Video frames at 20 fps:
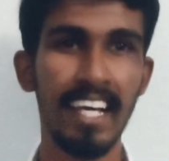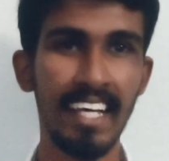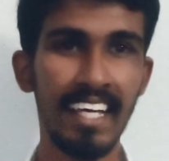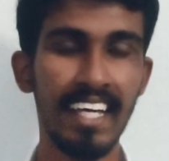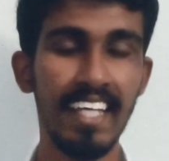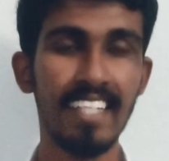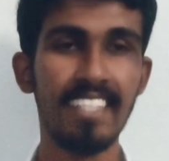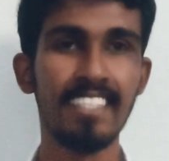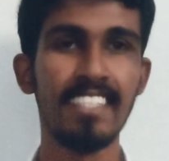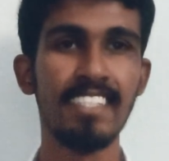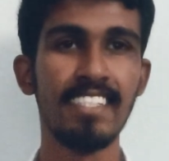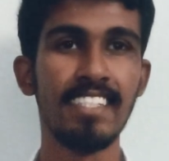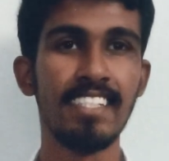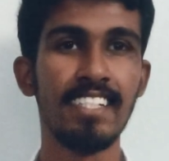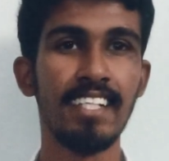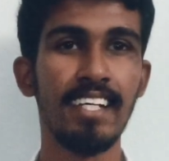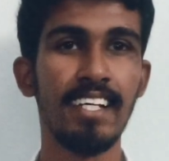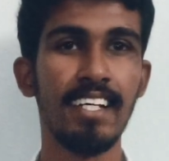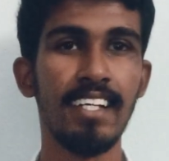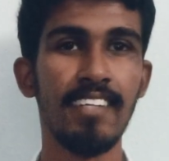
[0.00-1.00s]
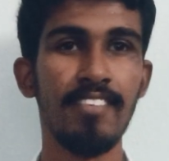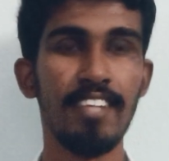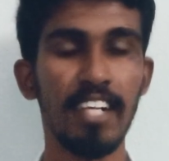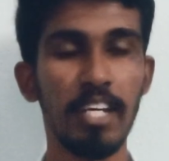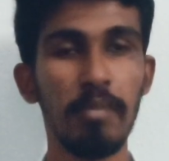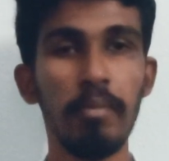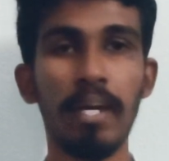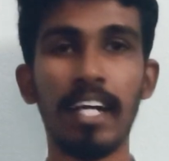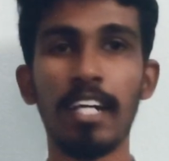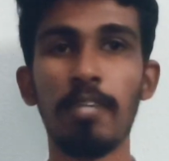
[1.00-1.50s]
guys,
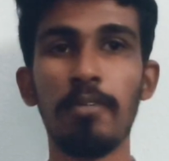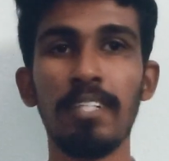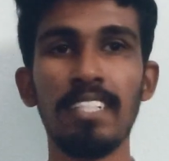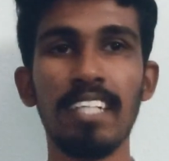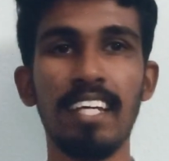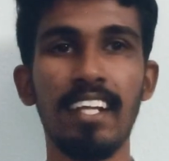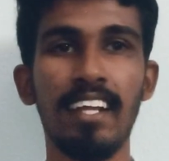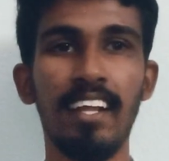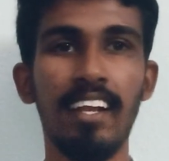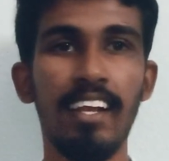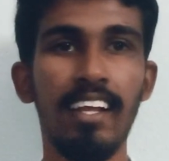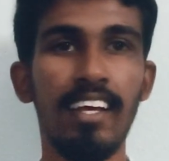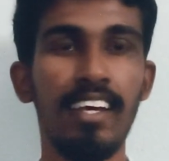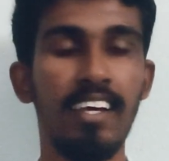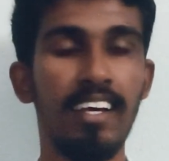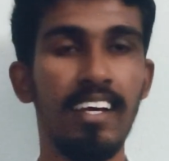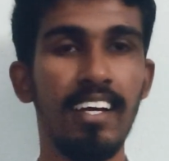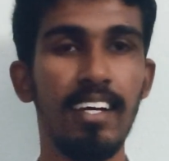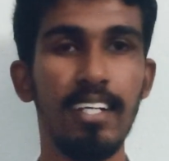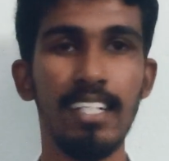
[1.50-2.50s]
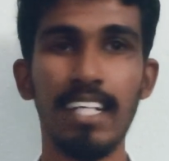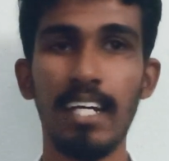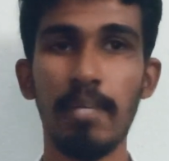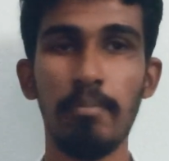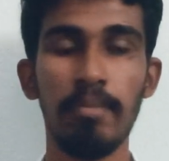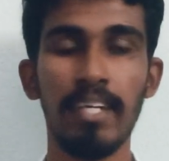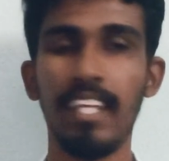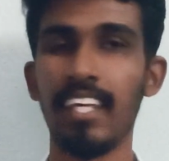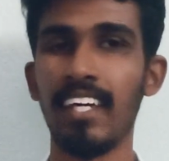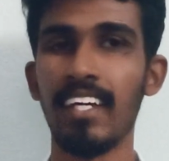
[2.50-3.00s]
welcome back to my channel. I'm
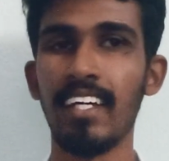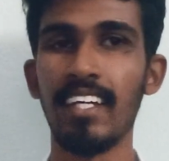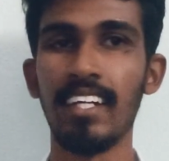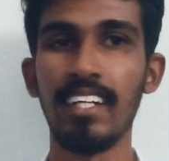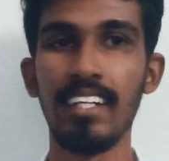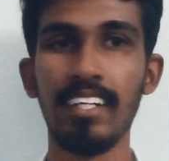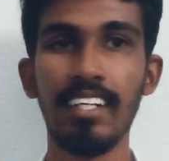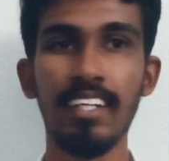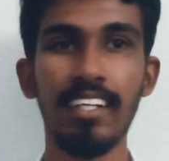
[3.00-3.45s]
Manikar.